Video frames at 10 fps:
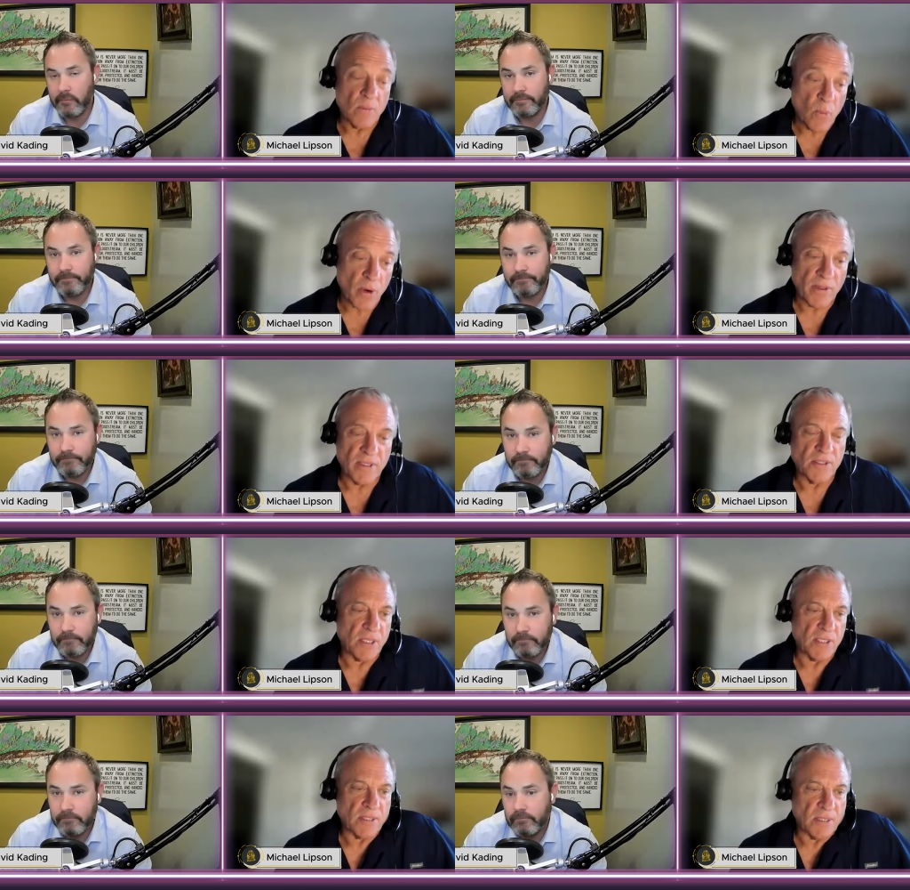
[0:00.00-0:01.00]
Speaker 1: more than
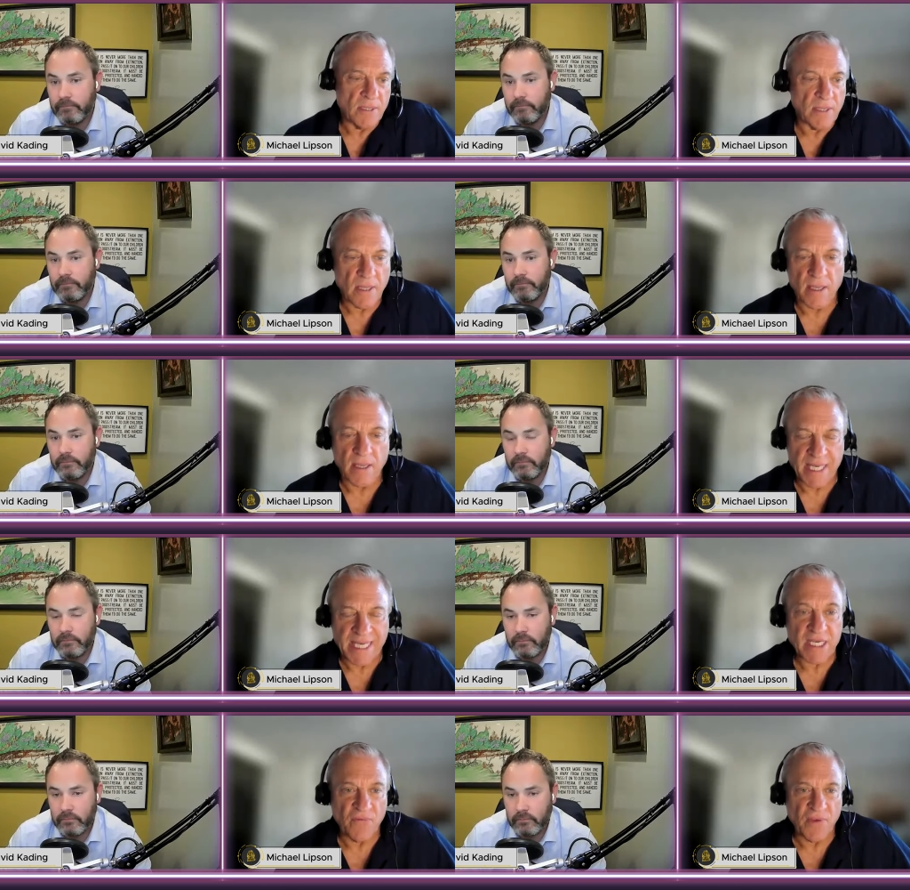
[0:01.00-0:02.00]
just an
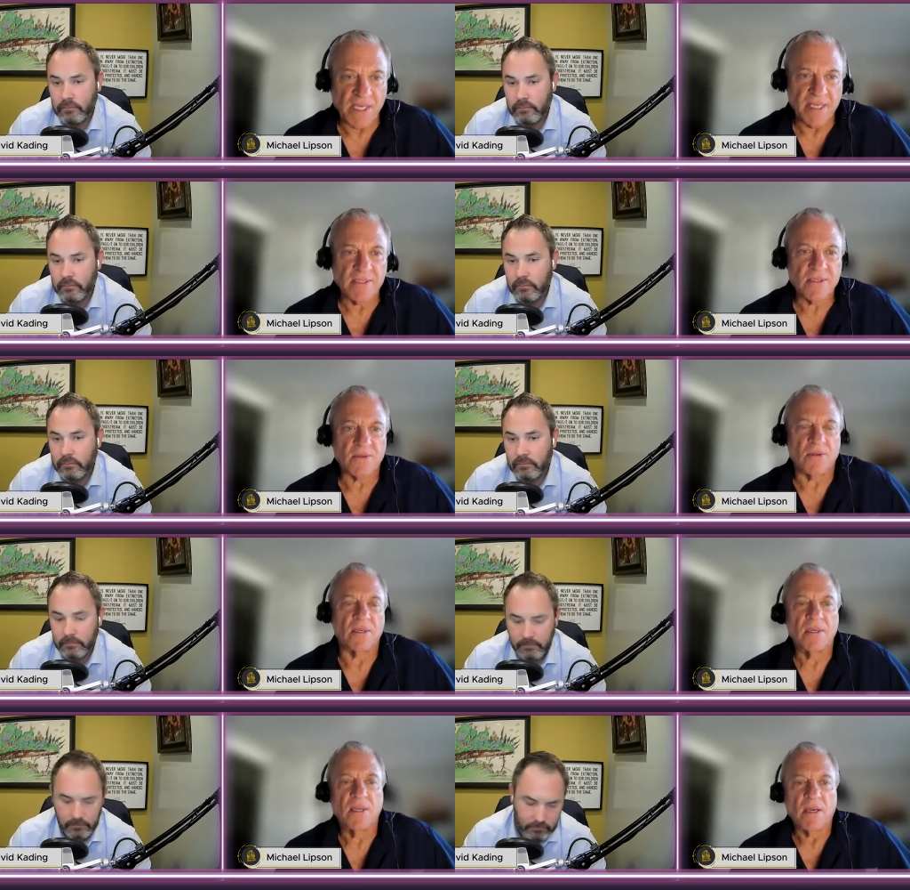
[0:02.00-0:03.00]
inconvenience
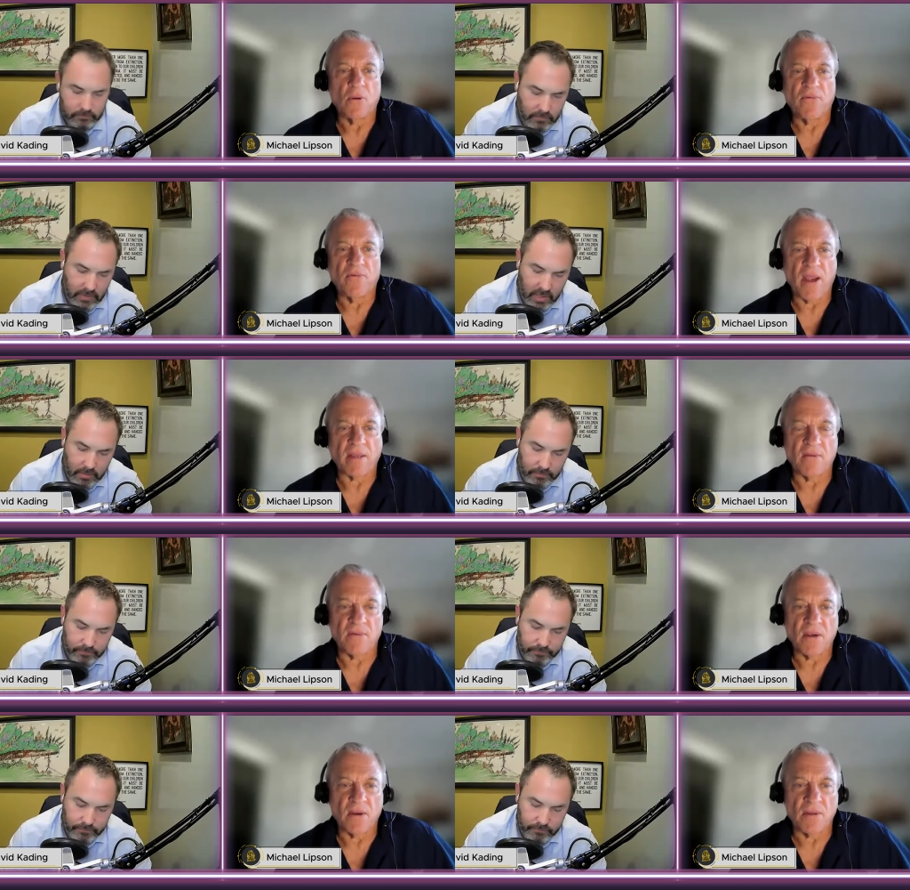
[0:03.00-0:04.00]
or a refractive
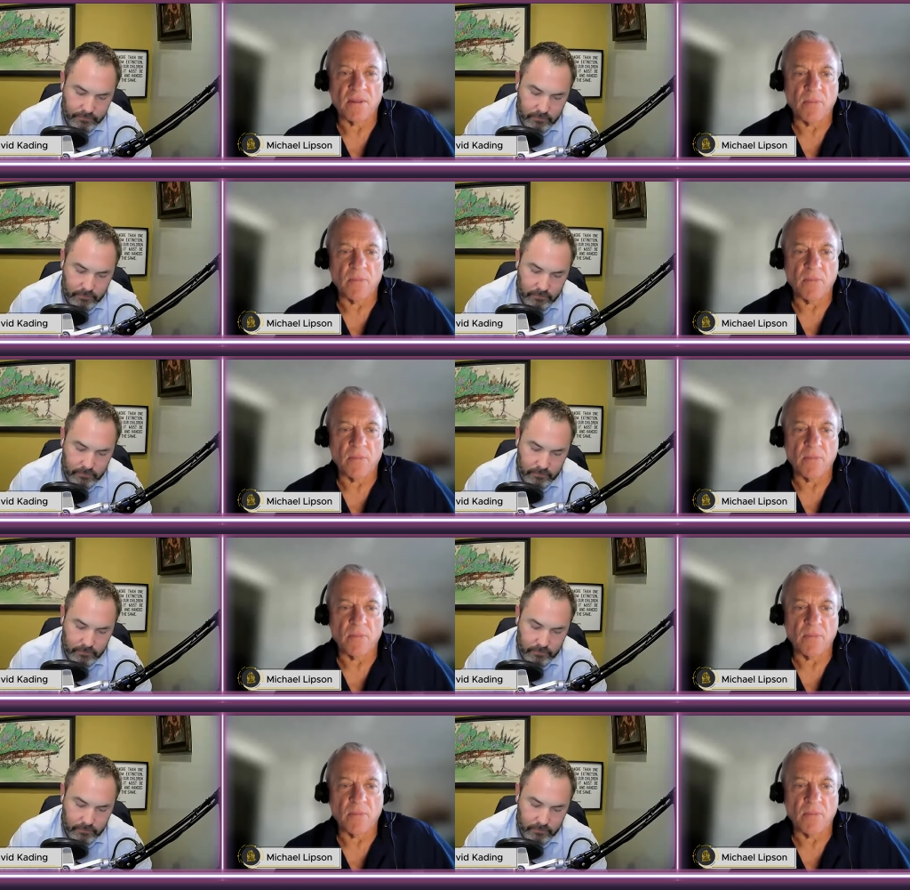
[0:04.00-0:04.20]
yeah. error that